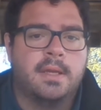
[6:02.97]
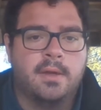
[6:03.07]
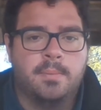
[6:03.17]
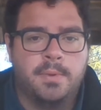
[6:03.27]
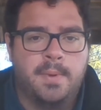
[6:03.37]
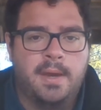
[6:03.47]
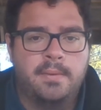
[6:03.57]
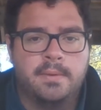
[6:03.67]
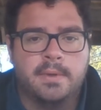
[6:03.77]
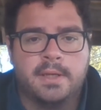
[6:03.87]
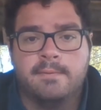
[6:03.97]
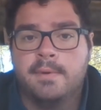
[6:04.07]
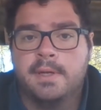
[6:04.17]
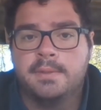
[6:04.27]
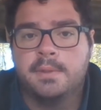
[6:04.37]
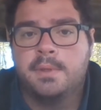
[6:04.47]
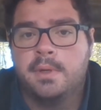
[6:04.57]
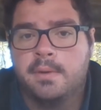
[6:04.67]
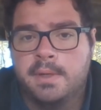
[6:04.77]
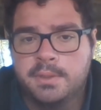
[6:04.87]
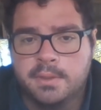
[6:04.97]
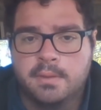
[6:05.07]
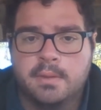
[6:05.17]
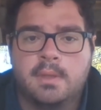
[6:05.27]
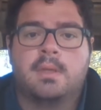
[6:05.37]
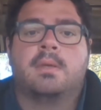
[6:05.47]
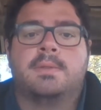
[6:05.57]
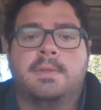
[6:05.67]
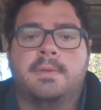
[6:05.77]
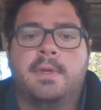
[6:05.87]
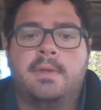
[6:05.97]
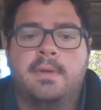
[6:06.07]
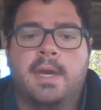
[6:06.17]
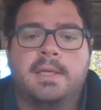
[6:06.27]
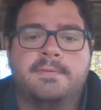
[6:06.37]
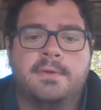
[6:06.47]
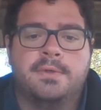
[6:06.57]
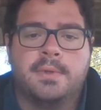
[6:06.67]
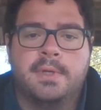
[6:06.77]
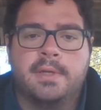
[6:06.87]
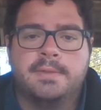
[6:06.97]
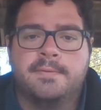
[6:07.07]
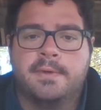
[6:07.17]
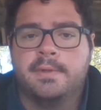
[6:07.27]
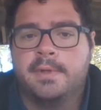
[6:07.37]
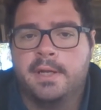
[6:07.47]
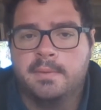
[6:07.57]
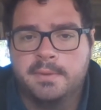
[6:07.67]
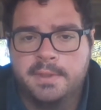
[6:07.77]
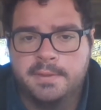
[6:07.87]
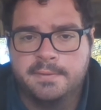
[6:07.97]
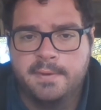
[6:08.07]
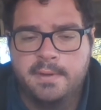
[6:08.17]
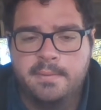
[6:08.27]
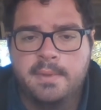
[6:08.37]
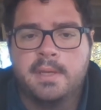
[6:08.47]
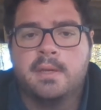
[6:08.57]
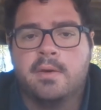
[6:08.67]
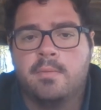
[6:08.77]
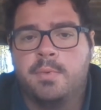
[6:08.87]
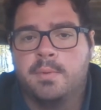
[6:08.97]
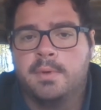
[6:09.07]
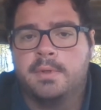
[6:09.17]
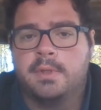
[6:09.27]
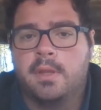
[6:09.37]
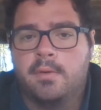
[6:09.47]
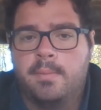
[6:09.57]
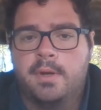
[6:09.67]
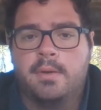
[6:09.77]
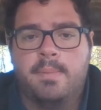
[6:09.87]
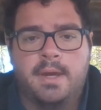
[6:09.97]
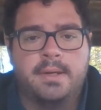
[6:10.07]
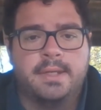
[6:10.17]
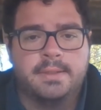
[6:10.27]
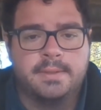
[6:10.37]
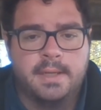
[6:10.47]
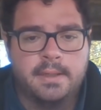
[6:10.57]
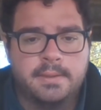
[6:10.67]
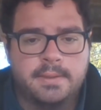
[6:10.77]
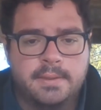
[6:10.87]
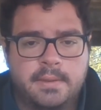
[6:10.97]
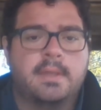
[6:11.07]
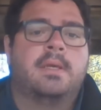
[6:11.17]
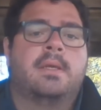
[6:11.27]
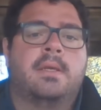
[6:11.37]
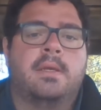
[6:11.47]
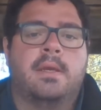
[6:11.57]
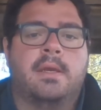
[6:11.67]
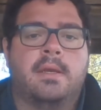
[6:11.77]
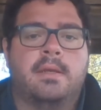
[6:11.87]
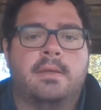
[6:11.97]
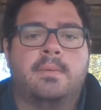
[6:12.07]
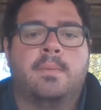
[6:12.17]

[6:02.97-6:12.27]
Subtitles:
help you out or give you an answer to your question. So thank you guys for joining us for another Animal Tales video. Hope you learned a little bit about insects, and